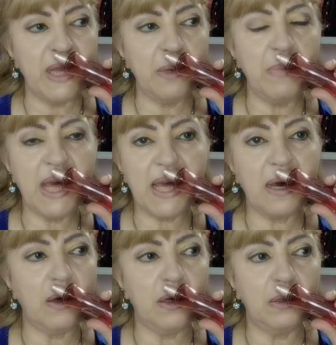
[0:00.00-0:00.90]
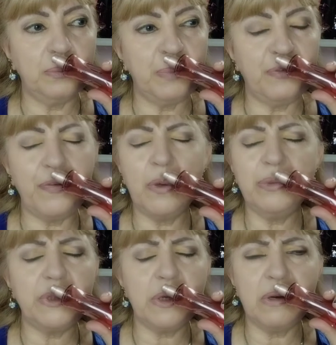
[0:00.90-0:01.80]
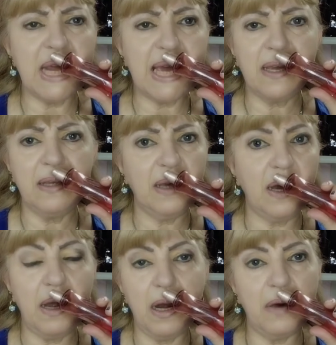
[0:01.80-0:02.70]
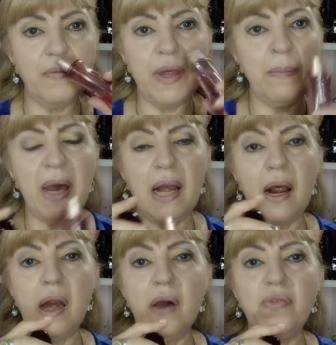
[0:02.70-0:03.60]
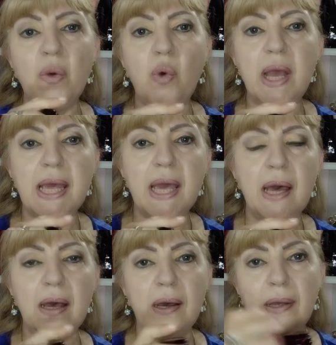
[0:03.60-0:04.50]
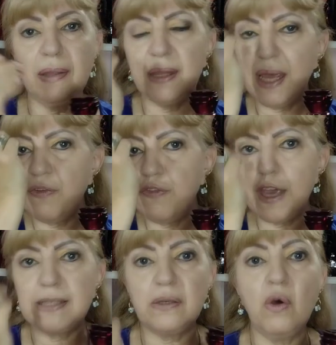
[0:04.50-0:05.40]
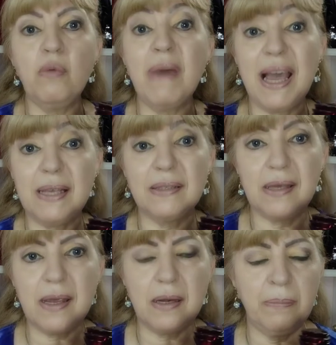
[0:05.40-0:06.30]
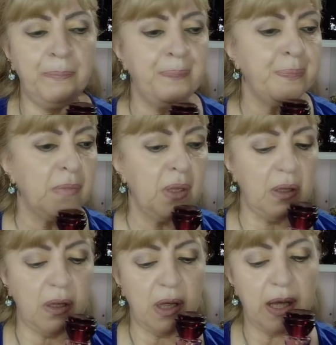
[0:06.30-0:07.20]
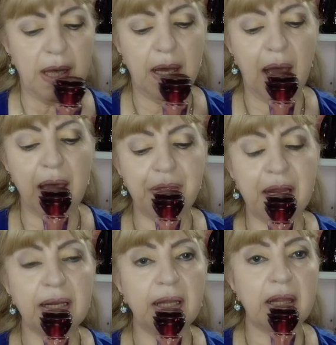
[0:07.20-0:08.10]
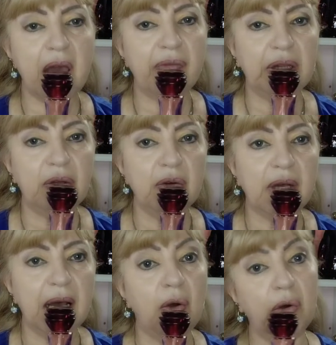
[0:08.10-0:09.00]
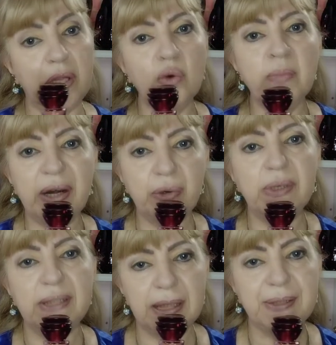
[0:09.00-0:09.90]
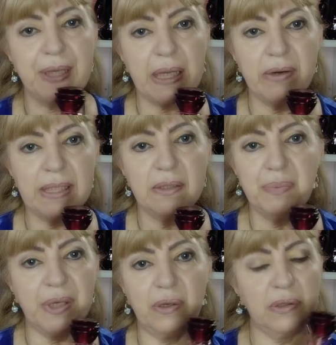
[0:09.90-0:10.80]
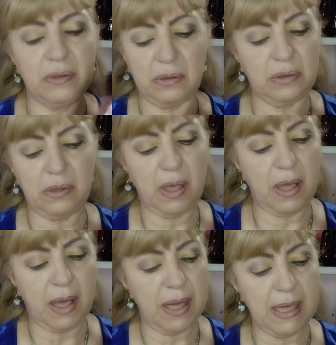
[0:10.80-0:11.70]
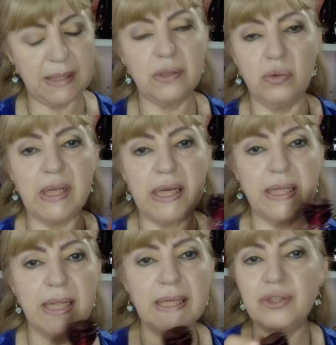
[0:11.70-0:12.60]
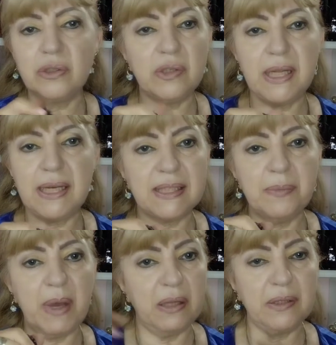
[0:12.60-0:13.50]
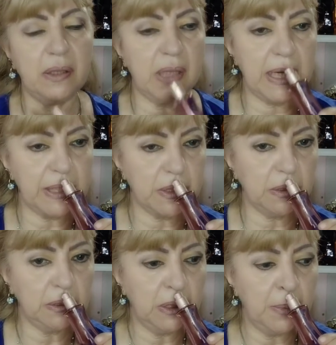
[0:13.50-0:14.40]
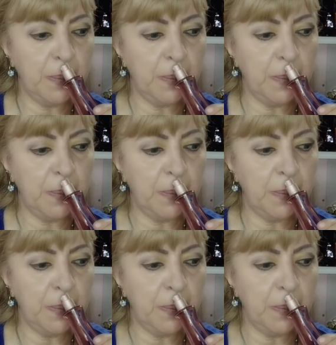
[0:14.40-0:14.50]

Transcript: that make uh, perfumes unique. I love them, and I love the way uh, they fix on my skin. Uh, I think that the abatonka or the kumaru is the secret, because uh, it is really delicious, it smells delicious,